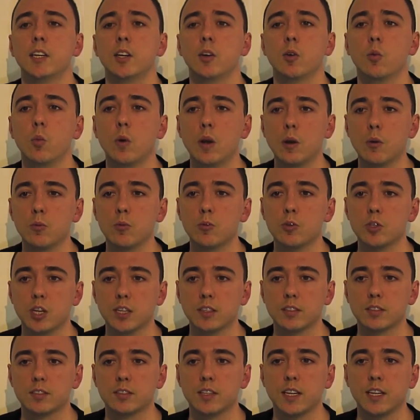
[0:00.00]
We will
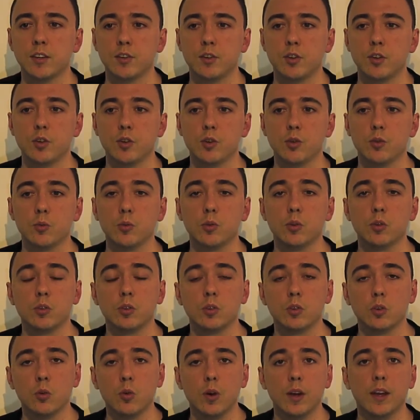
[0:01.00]
just send you
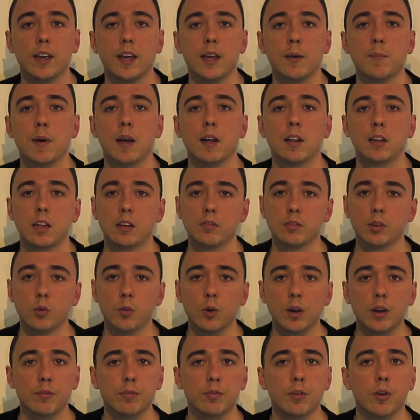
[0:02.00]
a quick email, have a
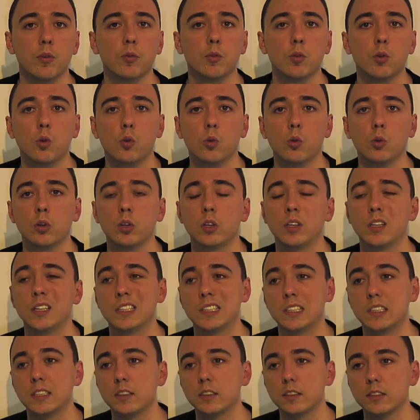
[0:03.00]
quick phone call,
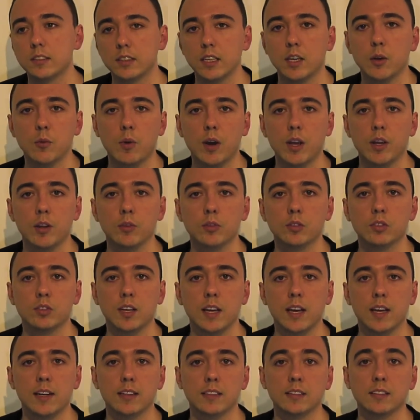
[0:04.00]
see where you
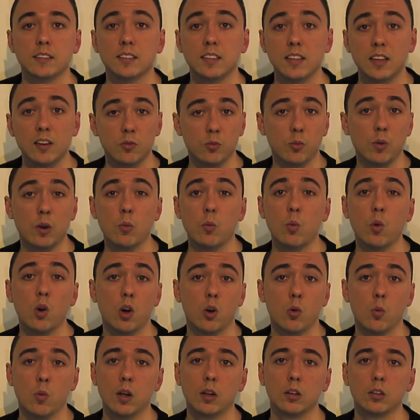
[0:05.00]
stand and see if we
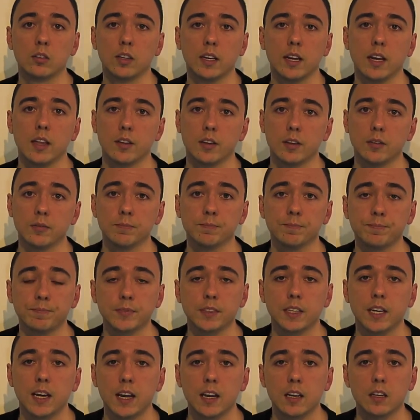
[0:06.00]
work well together.
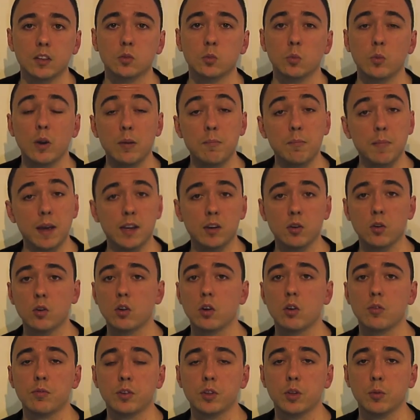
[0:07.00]
Okay, because we may not
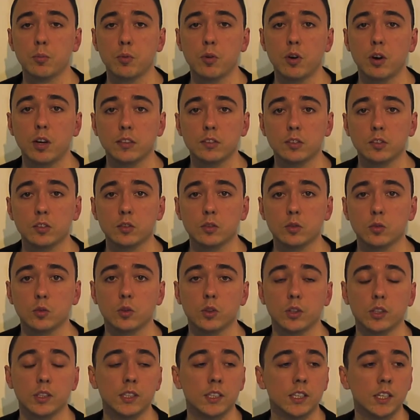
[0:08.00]
offer the prices or
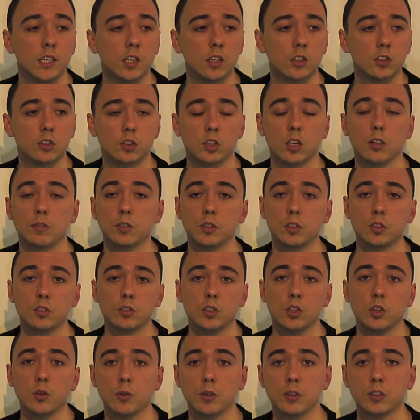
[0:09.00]
the services
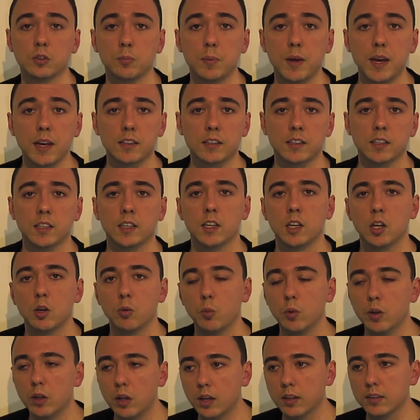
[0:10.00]
that you expect.
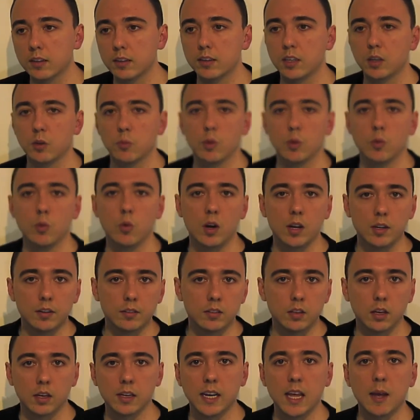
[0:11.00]
We like to think we're quite
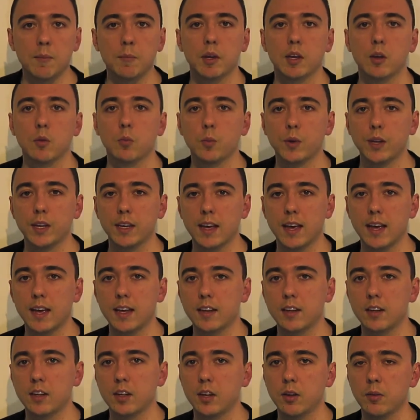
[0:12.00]
dynamic, and we
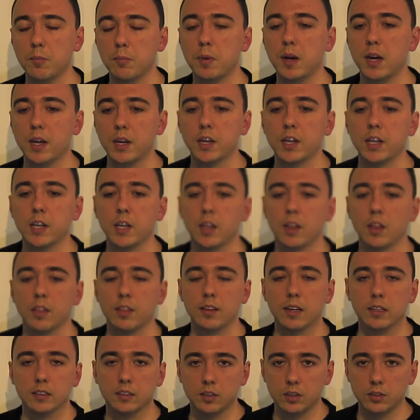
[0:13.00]
can, but
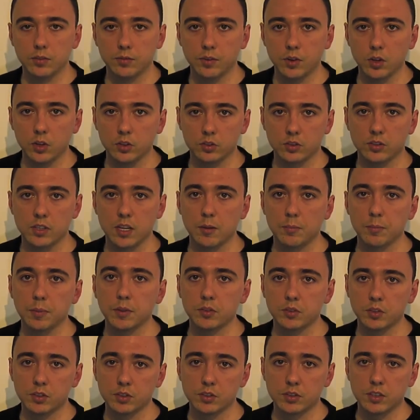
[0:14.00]
that's the first step,
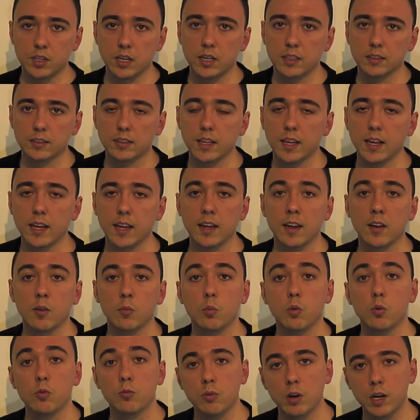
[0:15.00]
is to start there.
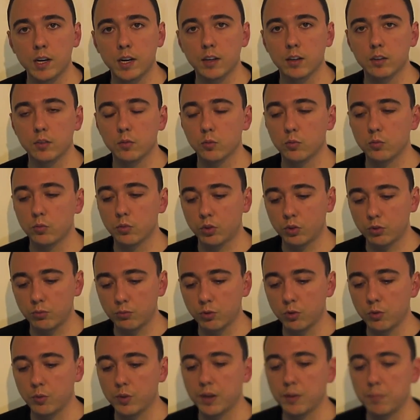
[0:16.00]
We'll run it
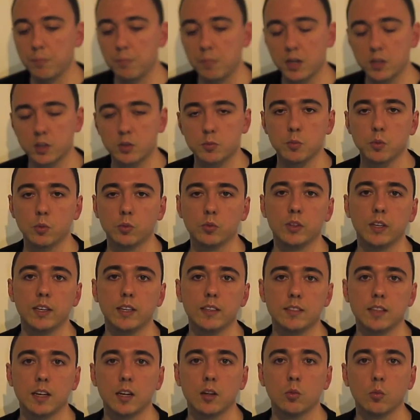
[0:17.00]
through in much more
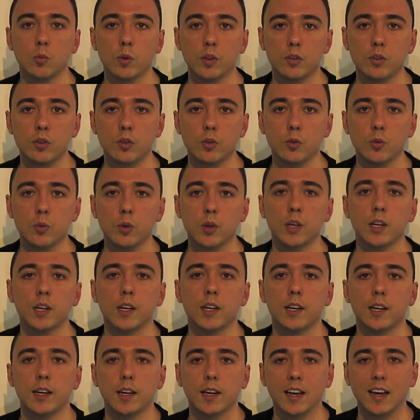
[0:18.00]
detail with you
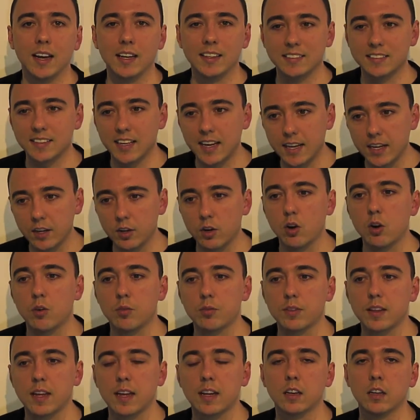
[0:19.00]
and take
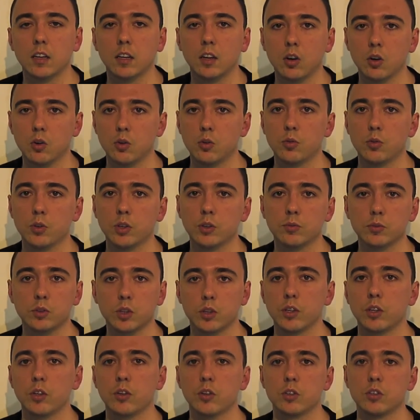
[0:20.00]
off that load so
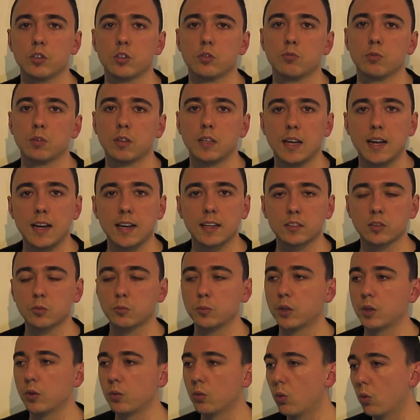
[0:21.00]
that you can just relax, and
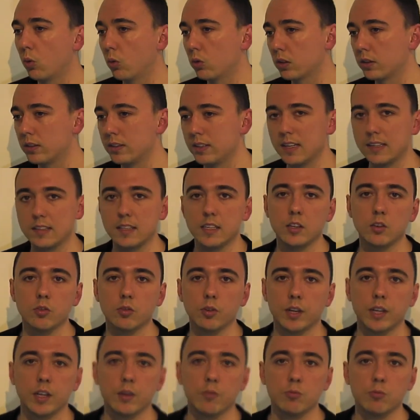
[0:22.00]
we do all the nitty-gritty